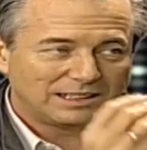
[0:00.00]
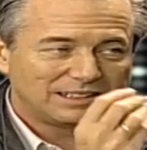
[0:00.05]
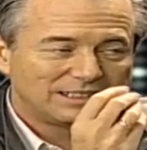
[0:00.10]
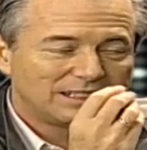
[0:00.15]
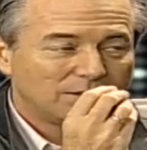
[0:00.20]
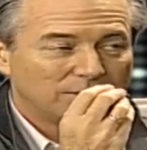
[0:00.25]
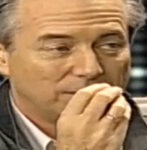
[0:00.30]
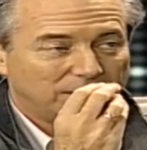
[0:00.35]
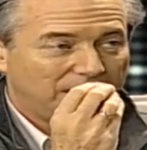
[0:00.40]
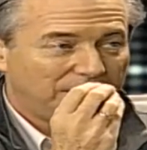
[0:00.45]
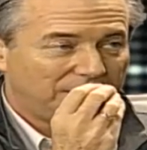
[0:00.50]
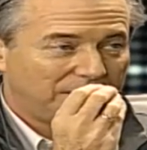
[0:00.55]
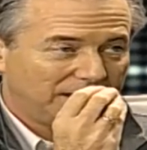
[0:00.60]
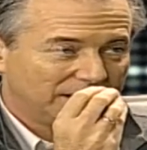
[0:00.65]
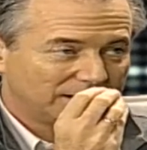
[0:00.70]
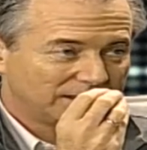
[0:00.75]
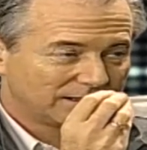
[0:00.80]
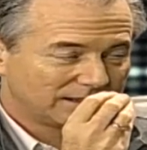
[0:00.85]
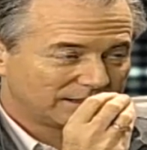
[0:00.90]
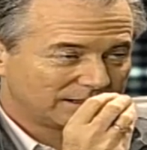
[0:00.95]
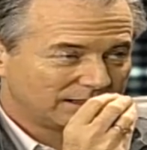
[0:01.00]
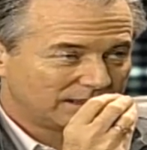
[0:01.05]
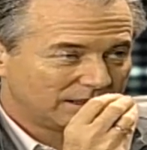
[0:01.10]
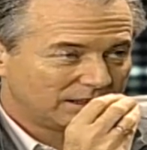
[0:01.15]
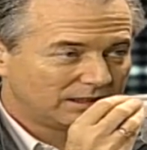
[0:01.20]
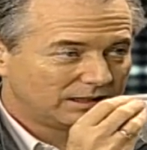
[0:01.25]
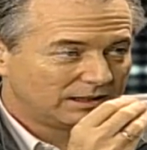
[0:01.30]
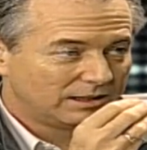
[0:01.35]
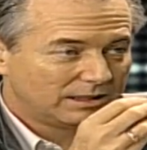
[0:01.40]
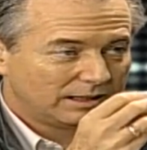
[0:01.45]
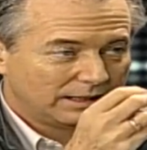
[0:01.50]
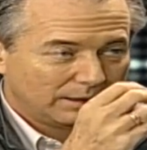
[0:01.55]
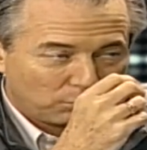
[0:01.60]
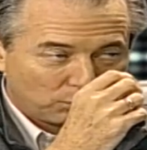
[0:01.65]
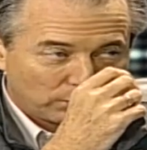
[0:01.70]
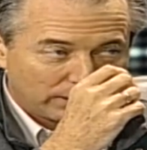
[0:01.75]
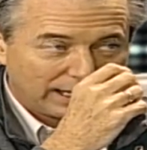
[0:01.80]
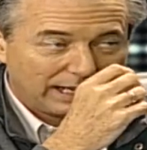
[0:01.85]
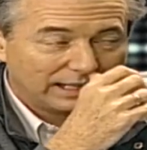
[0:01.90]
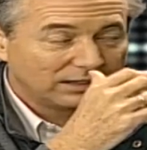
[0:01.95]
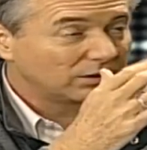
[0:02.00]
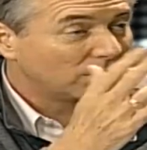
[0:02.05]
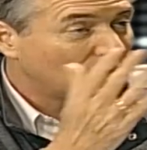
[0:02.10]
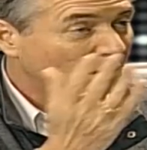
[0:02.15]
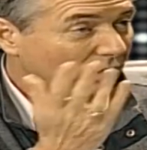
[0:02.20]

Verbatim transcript: hablaste noticias. Que es